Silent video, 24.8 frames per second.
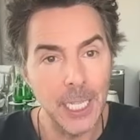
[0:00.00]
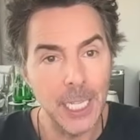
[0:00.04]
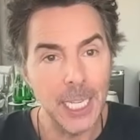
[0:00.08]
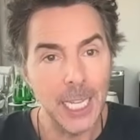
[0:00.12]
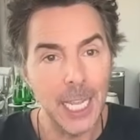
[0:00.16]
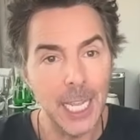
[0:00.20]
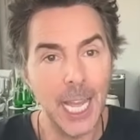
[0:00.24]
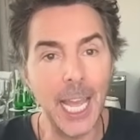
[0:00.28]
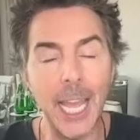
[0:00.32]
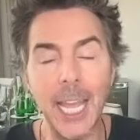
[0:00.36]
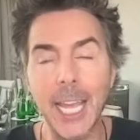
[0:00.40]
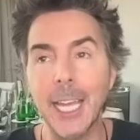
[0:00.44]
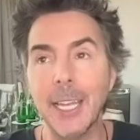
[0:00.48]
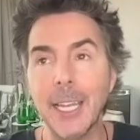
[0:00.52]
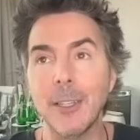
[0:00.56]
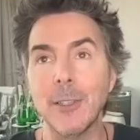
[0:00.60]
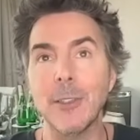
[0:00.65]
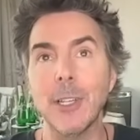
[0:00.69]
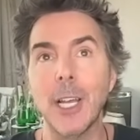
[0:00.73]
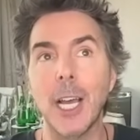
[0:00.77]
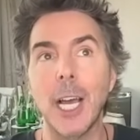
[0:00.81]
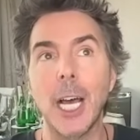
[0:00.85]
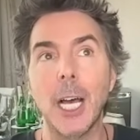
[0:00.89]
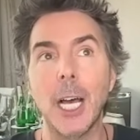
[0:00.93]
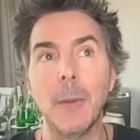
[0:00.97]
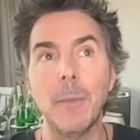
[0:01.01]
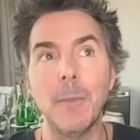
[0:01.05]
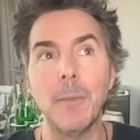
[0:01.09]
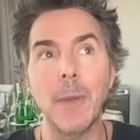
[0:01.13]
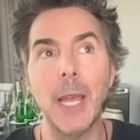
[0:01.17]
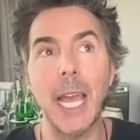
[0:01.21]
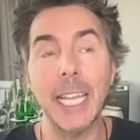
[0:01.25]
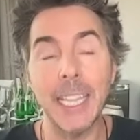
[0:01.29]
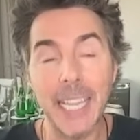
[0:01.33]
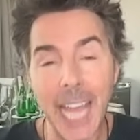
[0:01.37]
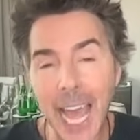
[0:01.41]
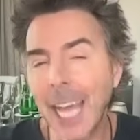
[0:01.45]
Yeah. And um,
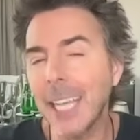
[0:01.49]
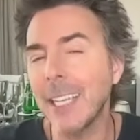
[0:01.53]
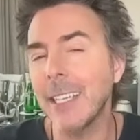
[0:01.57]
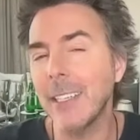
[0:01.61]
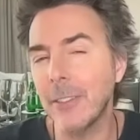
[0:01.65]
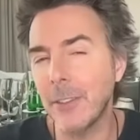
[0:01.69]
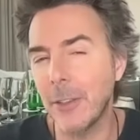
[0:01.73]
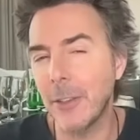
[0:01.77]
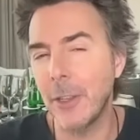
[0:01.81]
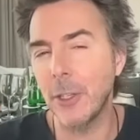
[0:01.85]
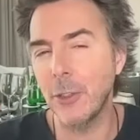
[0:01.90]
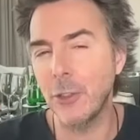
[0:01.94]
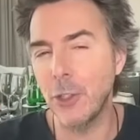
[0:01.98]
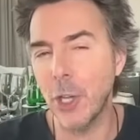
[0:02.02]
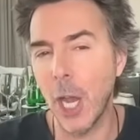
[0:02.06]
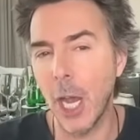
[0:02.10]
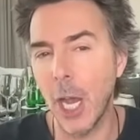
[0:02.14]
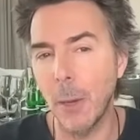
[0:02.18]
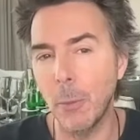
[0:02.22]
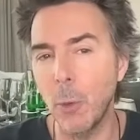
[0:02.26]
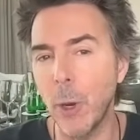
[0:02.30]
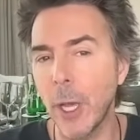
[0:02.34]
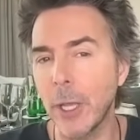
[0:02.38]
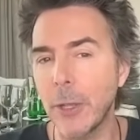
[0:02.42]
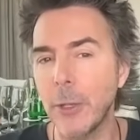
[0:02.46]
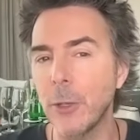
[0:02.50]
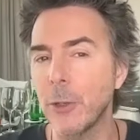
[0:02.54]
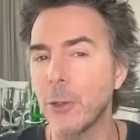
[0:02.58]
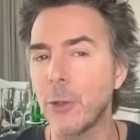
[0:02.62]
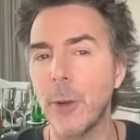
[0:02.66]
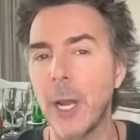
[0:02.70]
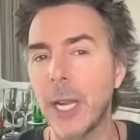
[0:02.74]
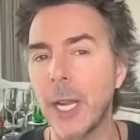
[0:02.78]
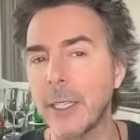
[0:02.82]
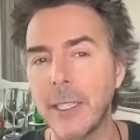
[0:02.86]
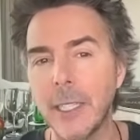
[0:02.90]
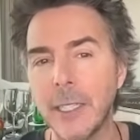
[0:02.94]
and that is the job, whether you're
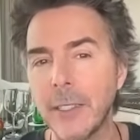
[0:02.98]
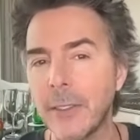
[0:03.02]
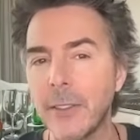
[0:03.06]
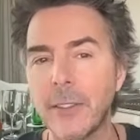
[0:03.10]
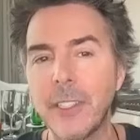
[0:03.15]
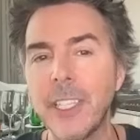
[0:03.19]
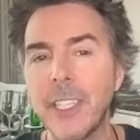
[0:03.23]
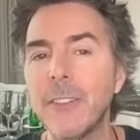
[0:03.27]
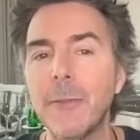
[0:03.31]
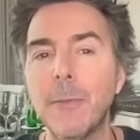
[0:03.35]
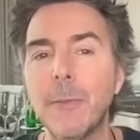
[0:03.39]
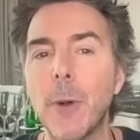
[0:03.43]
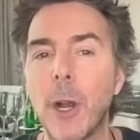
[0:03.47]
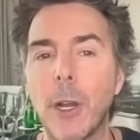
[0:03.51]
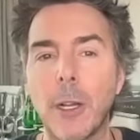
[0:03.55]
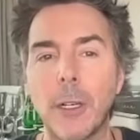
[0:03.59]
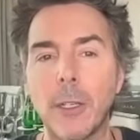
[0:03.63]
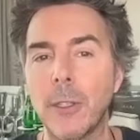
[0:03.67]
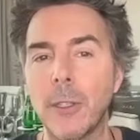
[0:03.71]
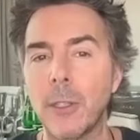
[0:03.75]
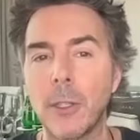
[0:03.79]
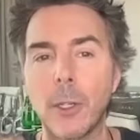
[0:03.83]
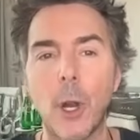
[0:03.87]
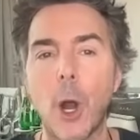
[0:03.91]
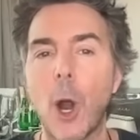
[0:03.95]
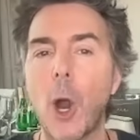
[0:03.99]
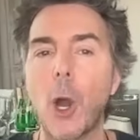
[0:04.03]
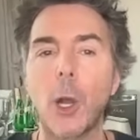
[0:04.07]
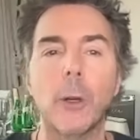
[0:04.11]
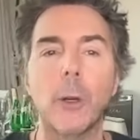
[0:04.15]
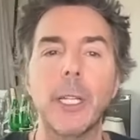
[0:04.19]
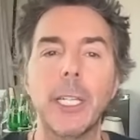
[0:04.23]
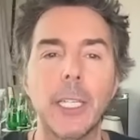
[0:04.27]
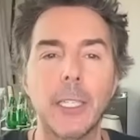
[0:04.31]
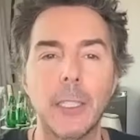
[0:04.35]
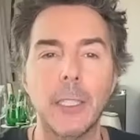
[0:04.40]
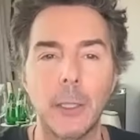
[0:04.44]
directing Steve Martin or
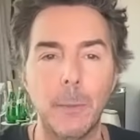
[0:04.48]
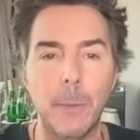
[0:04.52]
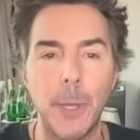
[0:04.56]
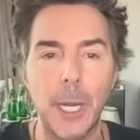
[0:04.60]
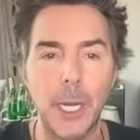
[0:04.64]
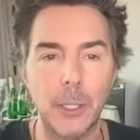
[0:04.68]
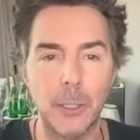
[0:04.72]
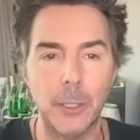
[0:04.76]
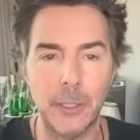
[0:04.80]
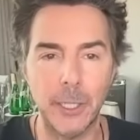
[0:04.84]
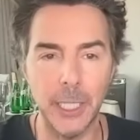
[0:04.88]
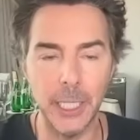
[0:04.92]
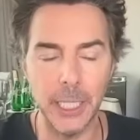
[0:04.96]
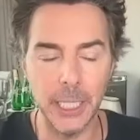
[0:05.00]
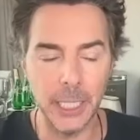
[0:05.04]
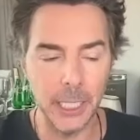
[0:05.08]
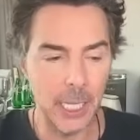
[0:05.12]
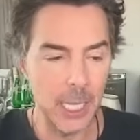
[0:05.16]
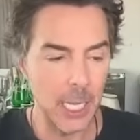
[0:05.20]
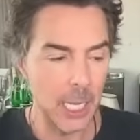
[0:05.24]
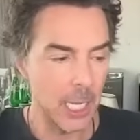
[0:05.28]
Aria Loberti.